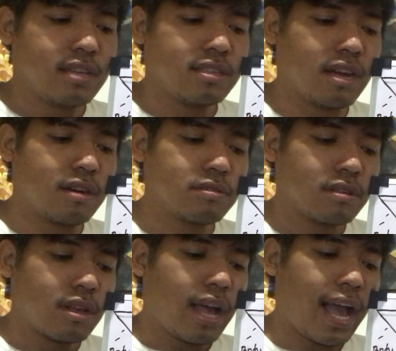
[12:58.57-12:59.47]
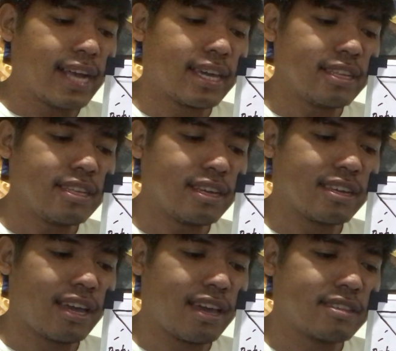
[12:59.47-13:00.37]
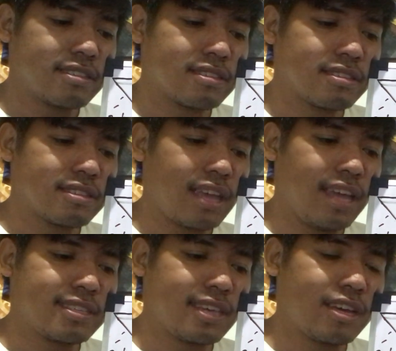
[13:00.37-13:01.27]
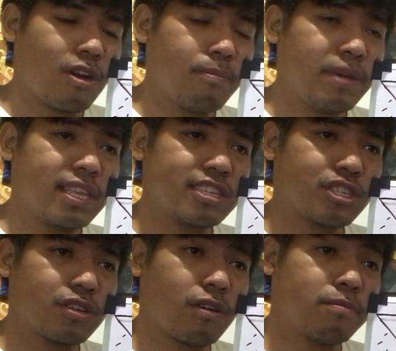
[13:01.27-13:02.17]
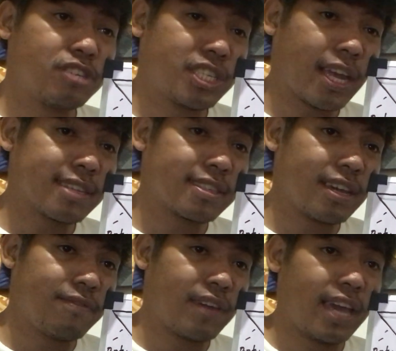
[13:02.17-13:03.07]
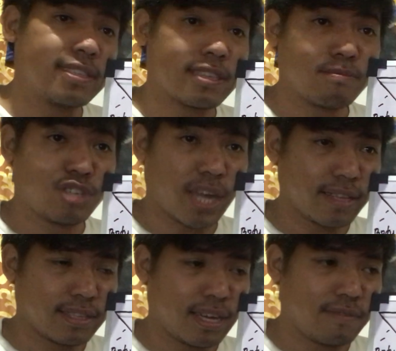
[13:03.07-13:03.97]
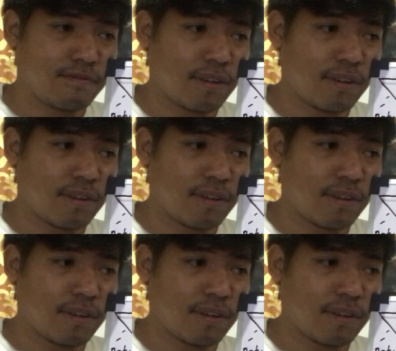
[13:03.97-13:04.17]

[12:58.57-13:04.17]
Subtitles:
Now, again and again, it's a combination of objective and subjective